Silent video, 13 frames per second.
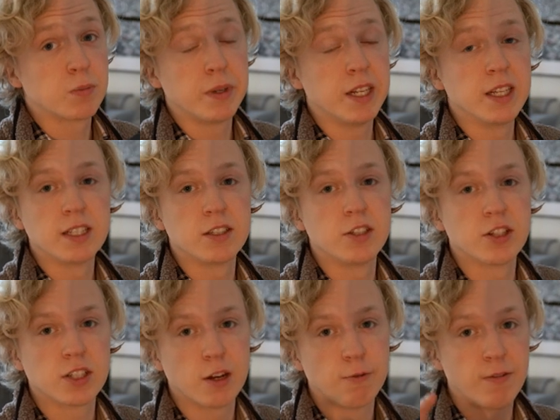speed is
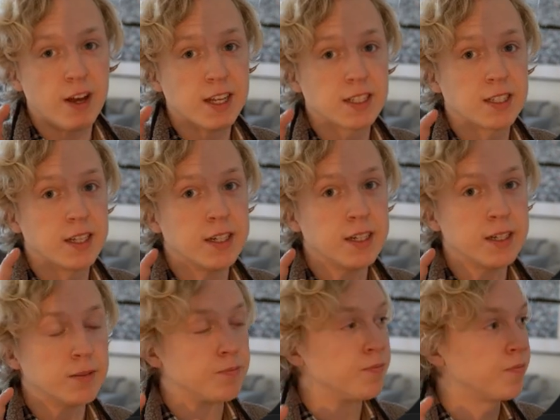just how fast
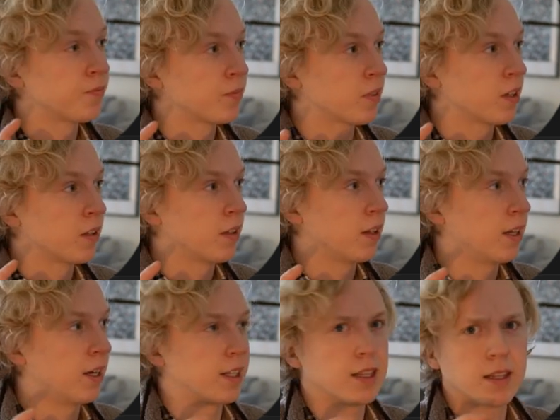
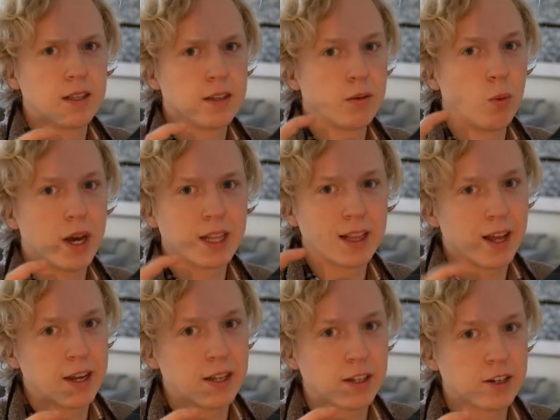like the white
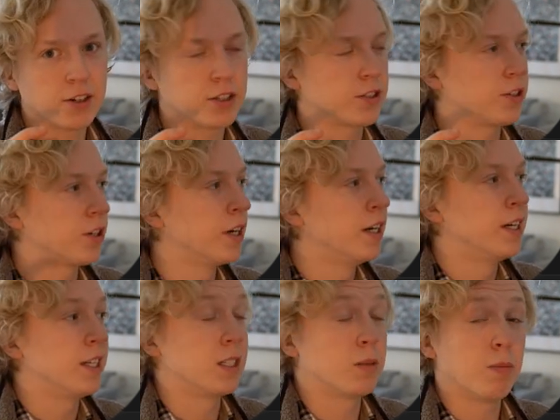line, the cursor,
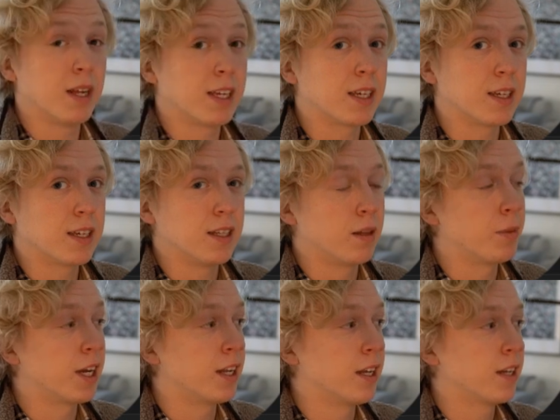is blinking in the
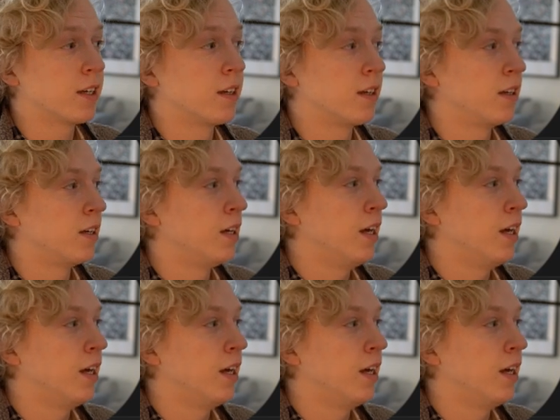beginning.